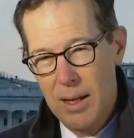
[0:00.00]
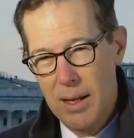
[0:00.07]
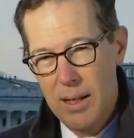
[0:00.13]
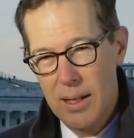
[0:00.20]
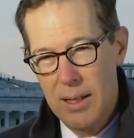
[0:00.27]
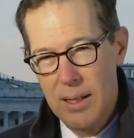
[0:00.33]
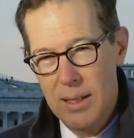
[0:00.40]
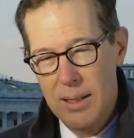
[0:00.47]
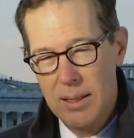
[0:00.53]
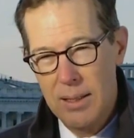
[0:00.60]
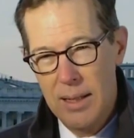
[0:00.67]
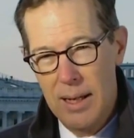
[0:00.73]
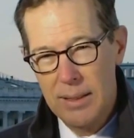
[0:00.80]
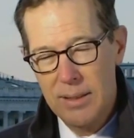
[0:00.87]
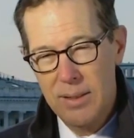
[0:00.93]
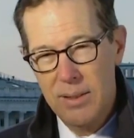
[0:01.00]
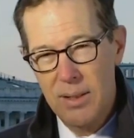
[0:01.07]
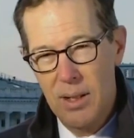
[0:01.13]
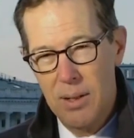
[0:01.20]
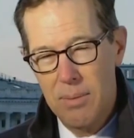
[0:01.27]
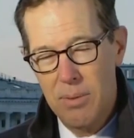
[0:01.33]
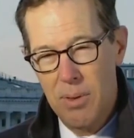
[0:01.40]
at
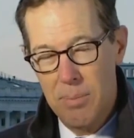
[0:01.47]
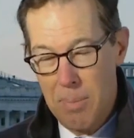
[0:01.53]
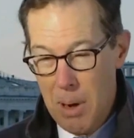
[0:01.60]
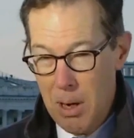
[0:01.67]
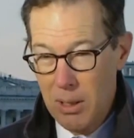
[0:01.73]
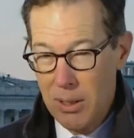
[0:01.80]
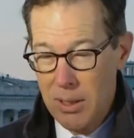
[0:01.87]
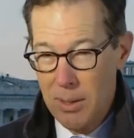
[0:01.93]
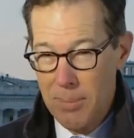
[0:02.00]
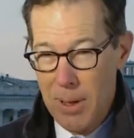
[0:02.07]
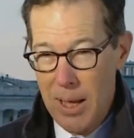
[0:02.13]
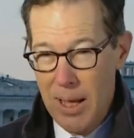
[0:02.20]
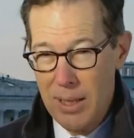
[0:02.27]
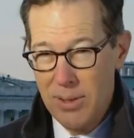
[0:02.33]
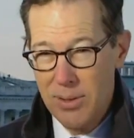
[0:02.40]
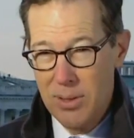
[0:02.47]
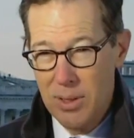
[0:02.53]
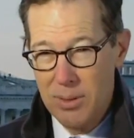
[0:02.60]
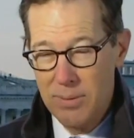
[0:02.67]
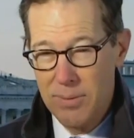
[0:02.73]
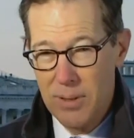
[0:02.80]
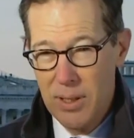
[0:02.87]
apparently the behest
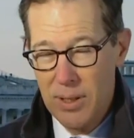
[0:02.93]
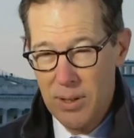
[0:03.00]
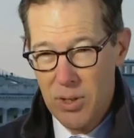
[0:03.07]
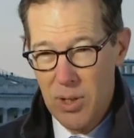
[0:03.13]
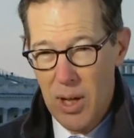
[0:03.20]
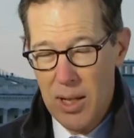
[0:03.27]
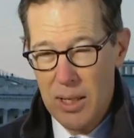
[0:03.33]
of the